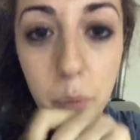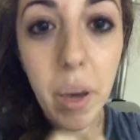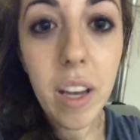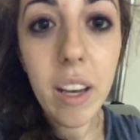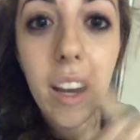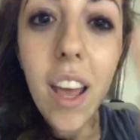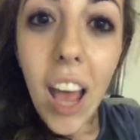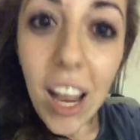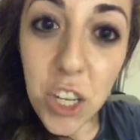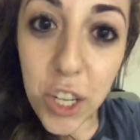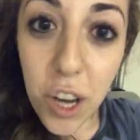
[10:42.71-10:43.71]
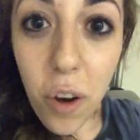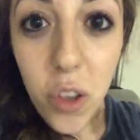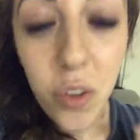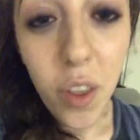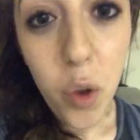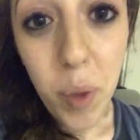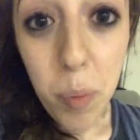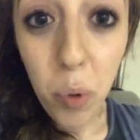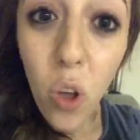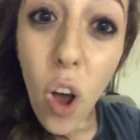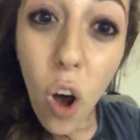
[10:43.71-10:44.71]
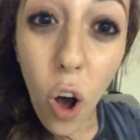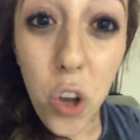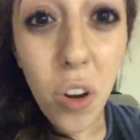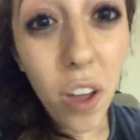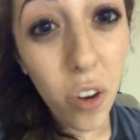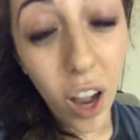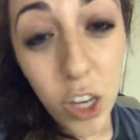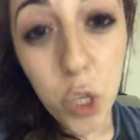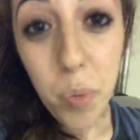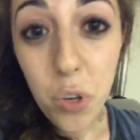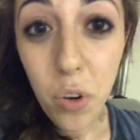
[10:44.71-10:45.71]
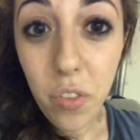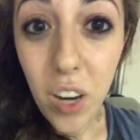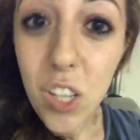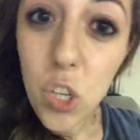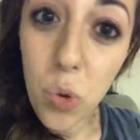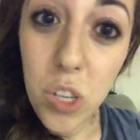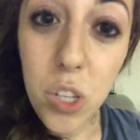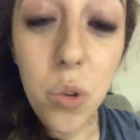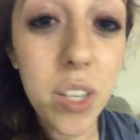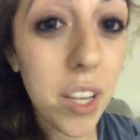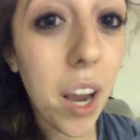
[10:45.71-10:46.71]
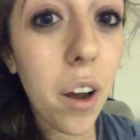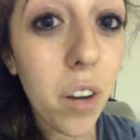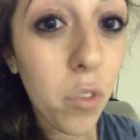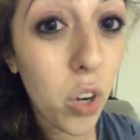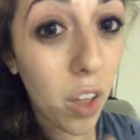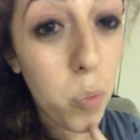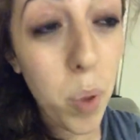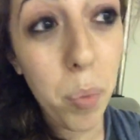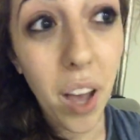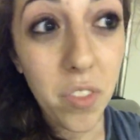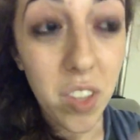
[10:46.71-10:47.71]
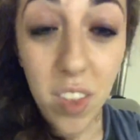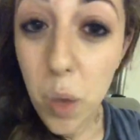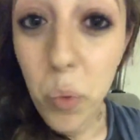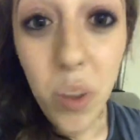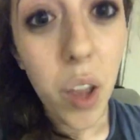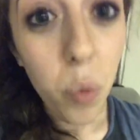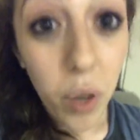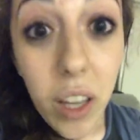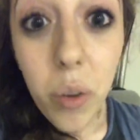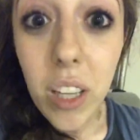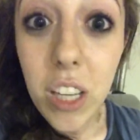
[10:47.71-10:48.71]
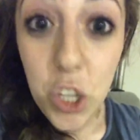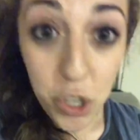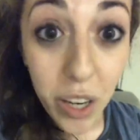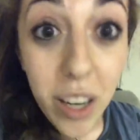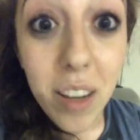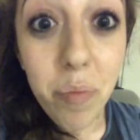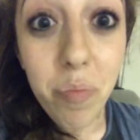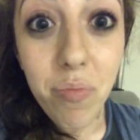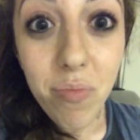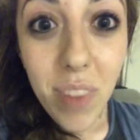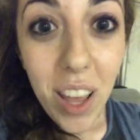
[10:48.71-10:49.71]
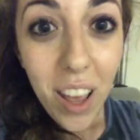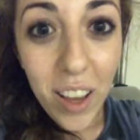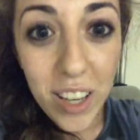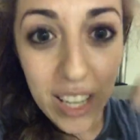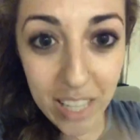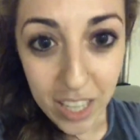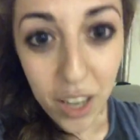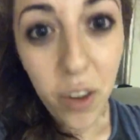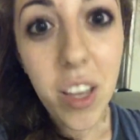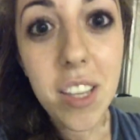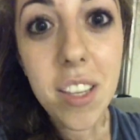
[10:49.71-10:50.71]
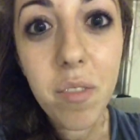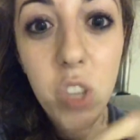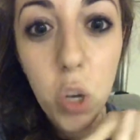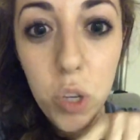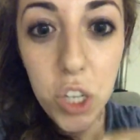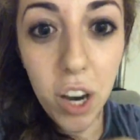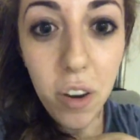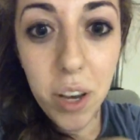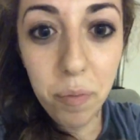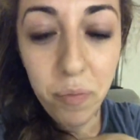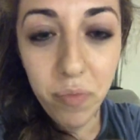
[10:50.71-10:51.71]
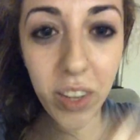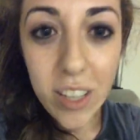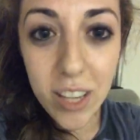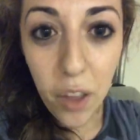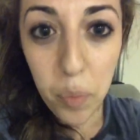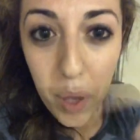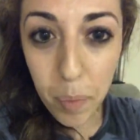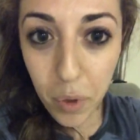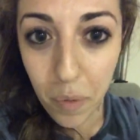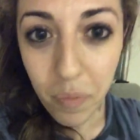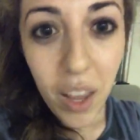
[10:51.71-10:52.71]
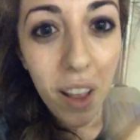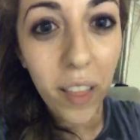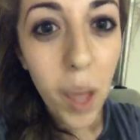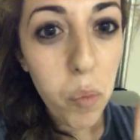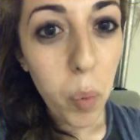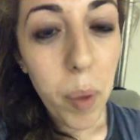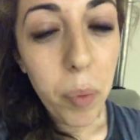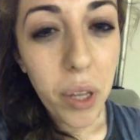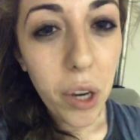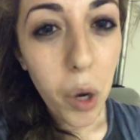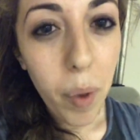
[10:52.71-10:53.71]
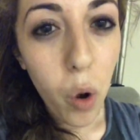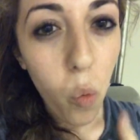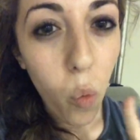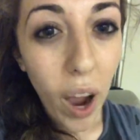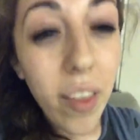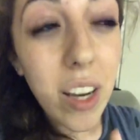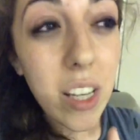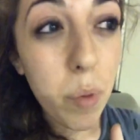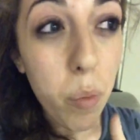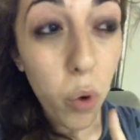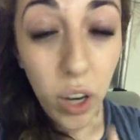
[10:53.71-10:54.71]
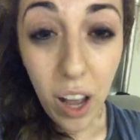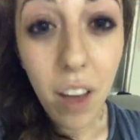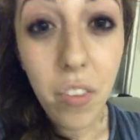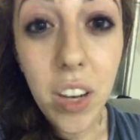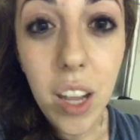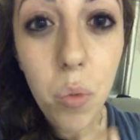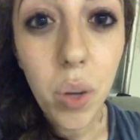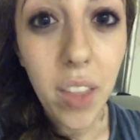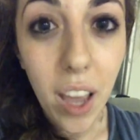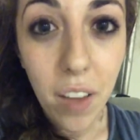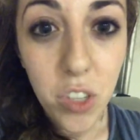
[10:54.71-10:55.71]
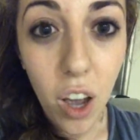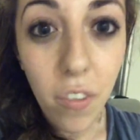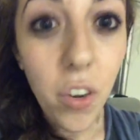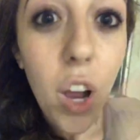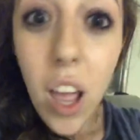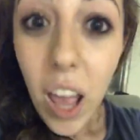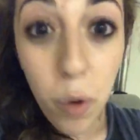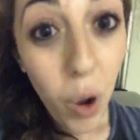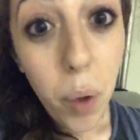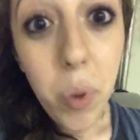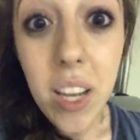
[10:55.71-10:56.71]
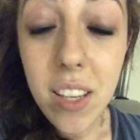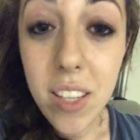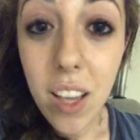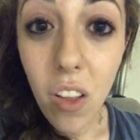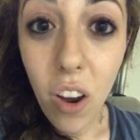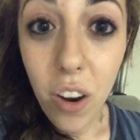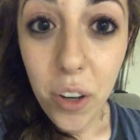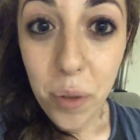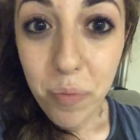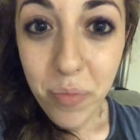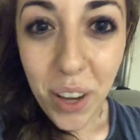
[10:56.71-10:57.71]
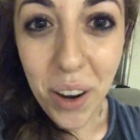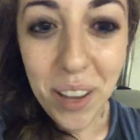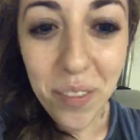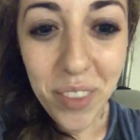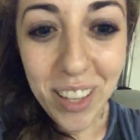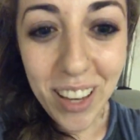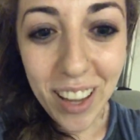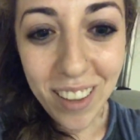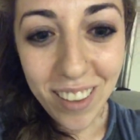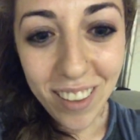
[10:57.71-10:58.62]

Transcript: button and share this with other people. All your other entrepreneur friends who are so scared of what other people have to think when they really, really shouldn't need to hear this. So share it. Tell the people. Let more people hear about why they need to be more confident in what they have to offer and why we need to sell harder. All right. Good night.